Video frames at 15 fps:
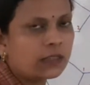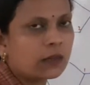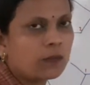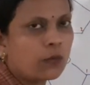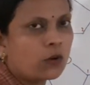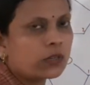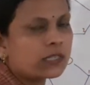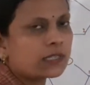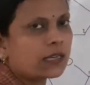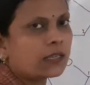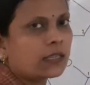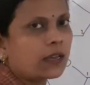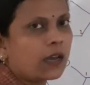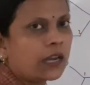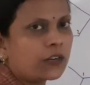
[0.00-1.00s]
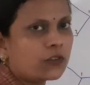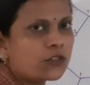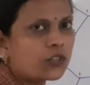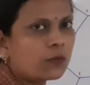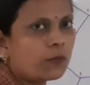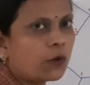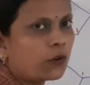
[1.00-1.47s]
The bonds are the
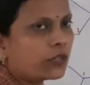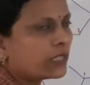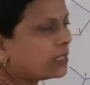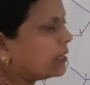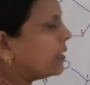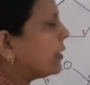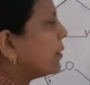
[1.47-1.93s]
hydrogen bonds.